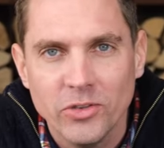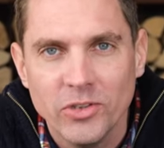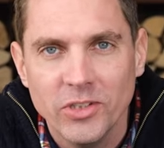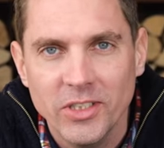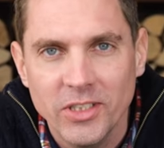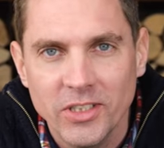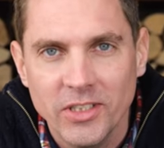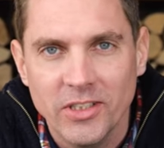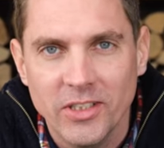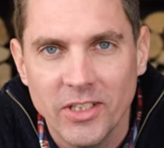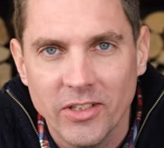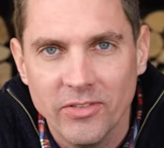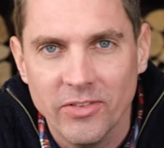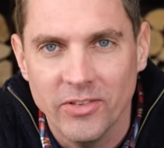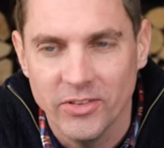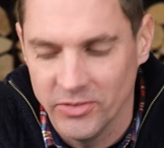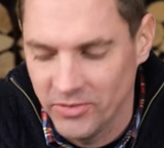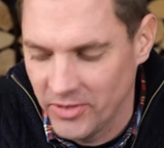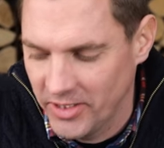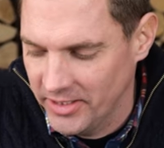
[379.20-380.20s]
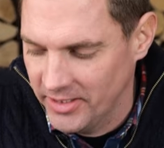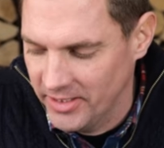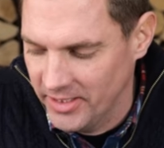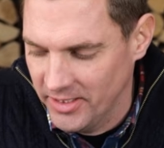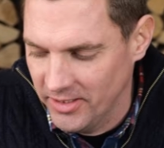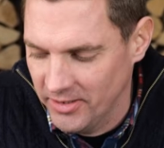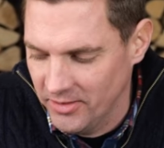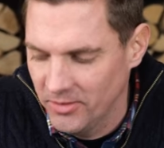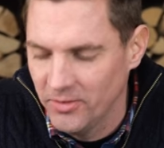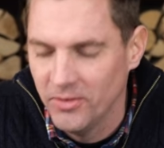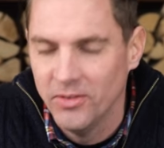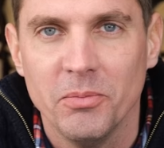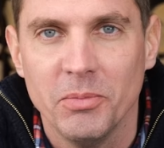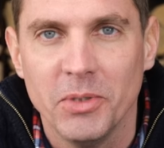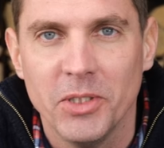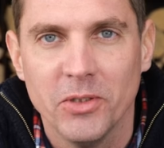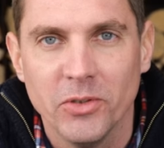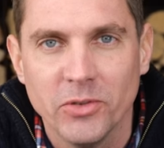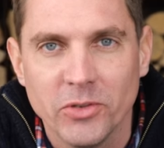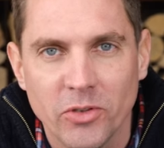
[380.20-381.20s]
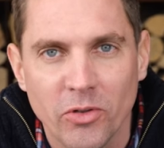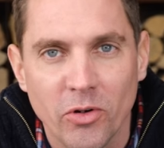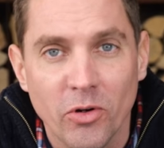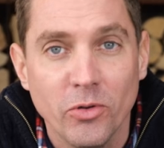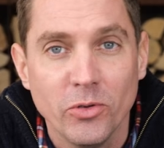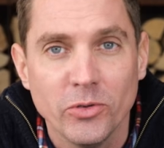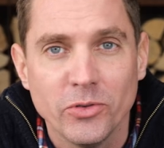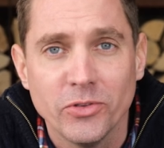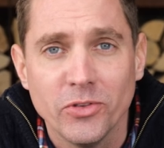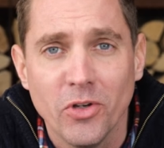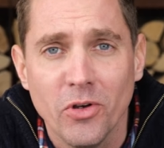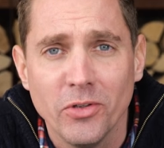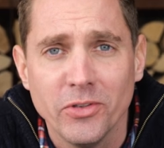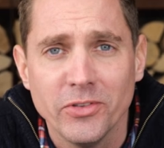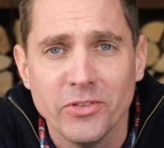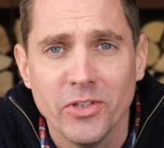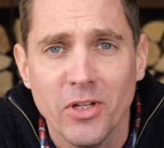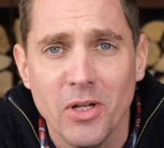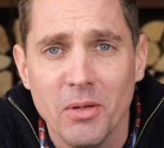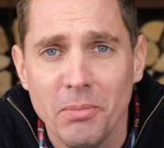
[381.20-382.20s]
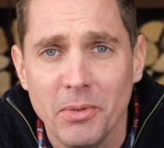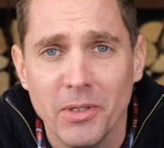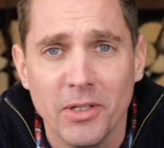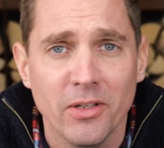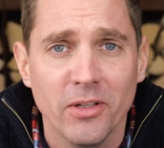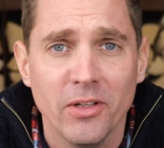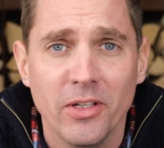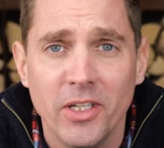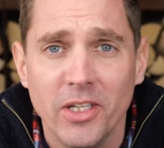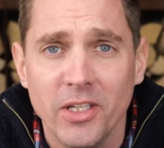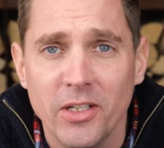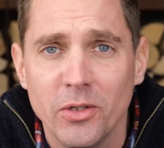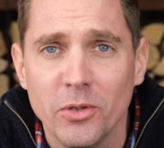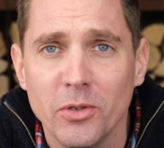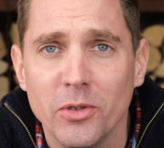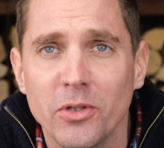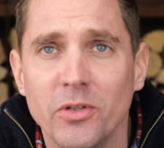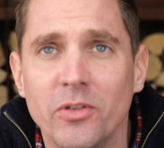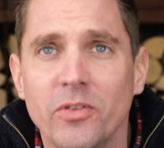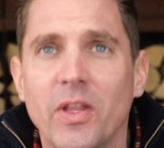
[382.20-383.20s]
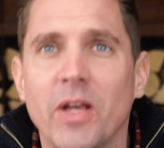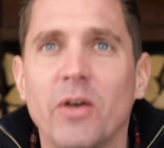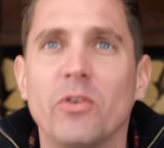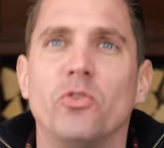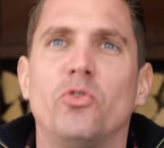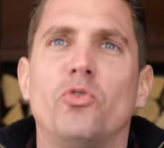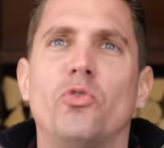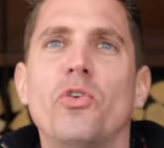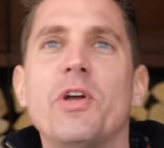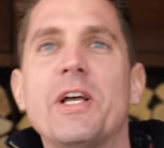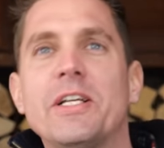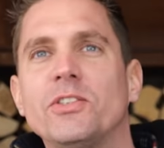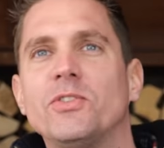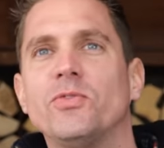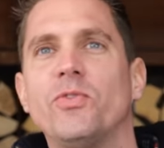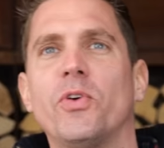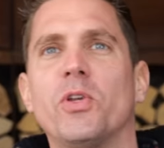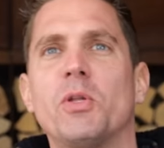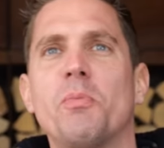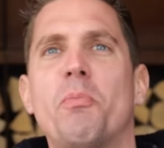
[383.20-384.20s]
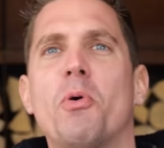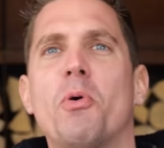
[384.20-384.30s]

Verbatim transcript: to see the difference right now because they're all sauced up and looking good. They're dressed for the